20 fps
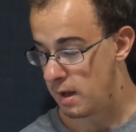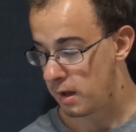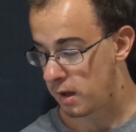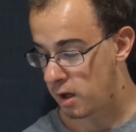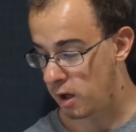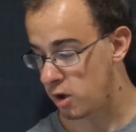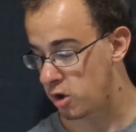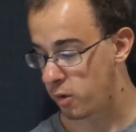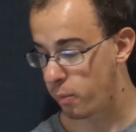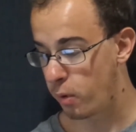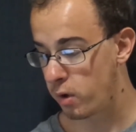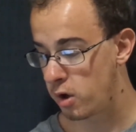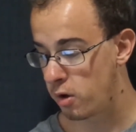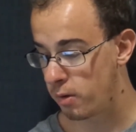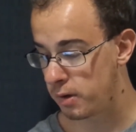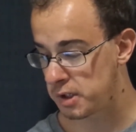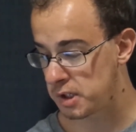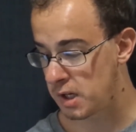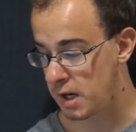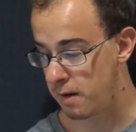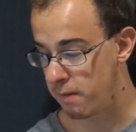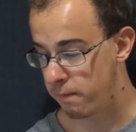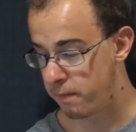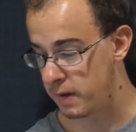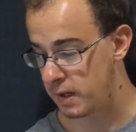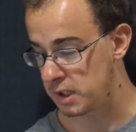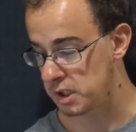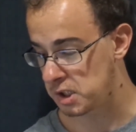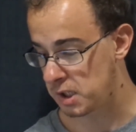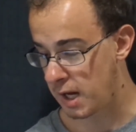Country Boy USA,
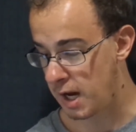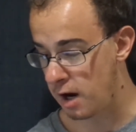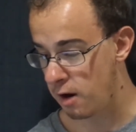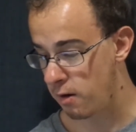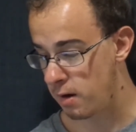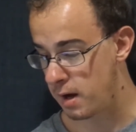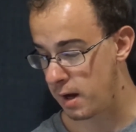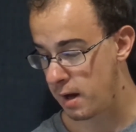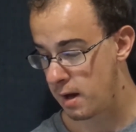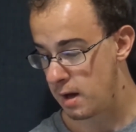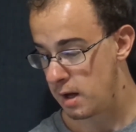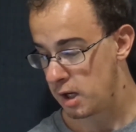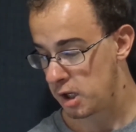Vince, Harry,